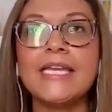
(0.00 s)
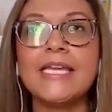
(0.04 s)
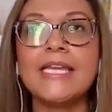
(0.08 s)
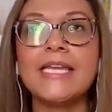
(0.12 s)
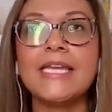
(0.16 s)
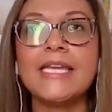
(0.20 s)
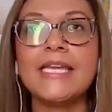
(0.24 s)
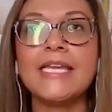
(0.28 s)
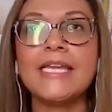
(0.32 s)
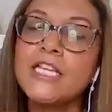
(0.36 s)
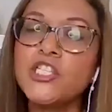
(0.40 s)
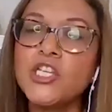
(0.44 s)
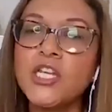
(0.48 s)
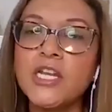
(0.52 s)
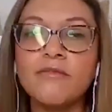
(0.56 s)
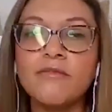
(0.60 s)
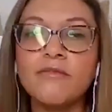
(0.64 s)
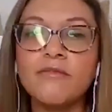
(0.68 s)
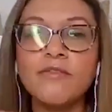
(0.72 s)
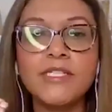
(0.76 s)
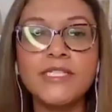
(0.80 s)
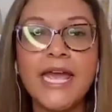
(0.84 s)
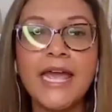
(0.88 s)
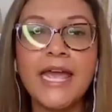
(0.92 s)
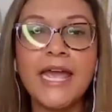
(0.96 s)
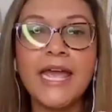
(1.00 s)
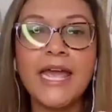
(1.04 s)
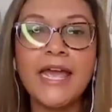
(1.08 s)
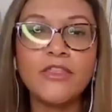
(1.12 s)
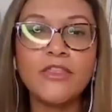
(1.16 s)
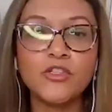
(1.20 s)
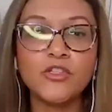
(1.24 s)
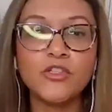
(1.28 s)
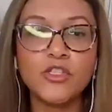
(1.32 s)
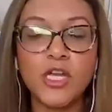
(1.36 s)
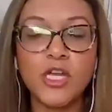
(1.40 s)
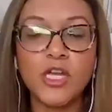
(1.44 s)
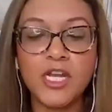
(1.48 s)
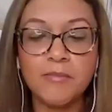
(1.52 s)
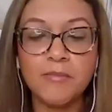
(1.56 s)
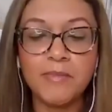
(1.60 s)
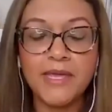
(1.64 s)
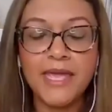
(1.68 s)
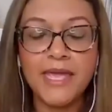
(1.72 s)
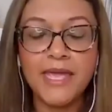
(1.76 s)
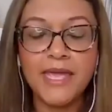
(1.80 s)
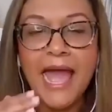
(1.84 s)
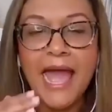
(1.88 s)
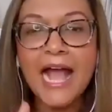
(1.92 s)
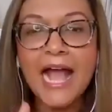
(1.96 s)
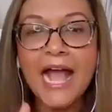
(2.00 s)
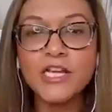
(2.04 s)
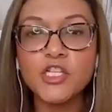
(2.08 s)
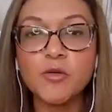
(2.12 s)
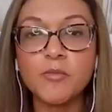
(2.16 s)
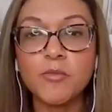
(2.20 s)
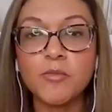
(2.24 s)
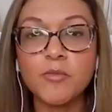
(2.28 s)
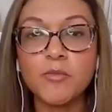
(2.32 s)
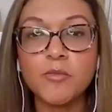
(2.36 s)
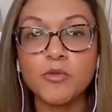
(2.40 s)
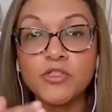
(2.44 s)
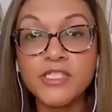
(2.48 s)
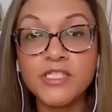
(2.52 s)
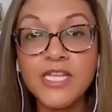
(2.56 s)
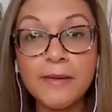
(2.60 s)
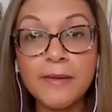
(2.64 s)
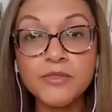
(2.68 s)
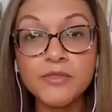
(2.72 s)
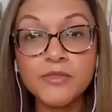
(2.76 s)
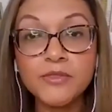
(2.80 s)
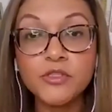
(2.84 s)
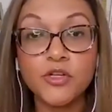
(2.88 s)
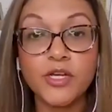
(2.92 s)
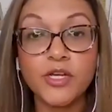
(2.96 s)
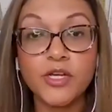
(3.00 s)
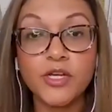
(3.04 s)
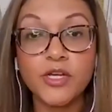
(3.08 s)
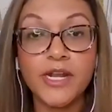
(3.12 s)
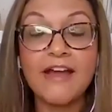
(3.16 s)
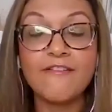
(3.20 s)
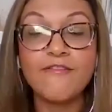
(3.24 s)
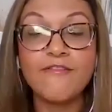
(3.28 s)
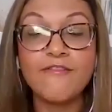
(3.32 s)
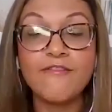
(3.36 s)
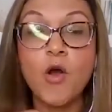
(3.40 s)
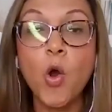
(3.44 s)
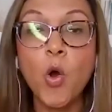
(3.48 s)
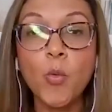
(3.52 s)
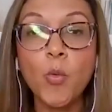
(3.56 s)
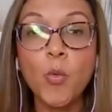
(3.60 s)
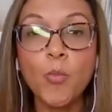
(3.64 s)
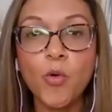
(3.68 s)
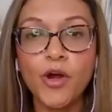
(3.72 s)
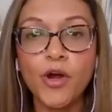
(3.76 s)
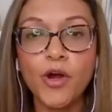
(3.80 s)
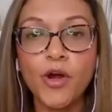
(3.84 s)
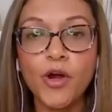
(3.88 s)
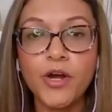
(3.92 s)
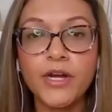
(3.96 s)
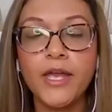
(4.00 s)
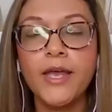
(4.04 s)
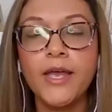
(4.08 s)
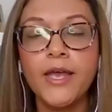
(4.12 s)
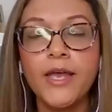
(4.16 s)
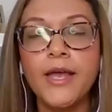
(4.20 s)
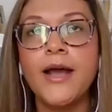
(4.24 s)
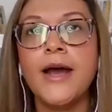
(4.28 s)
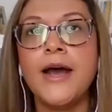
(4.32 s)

and each and every day there's going to be actionable steps. You're going to have homework.